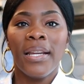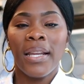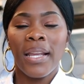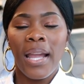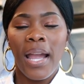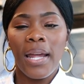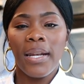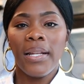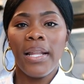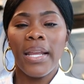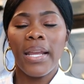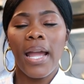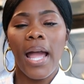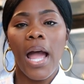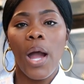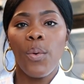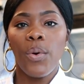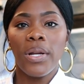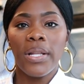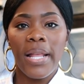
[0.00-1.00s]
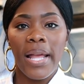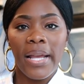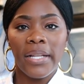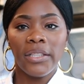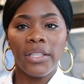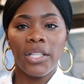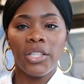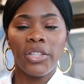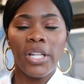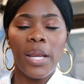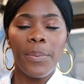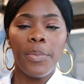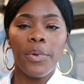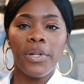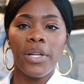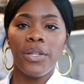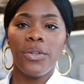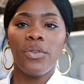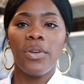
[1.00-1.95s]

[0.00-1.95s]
kind of like hourglass shape on it.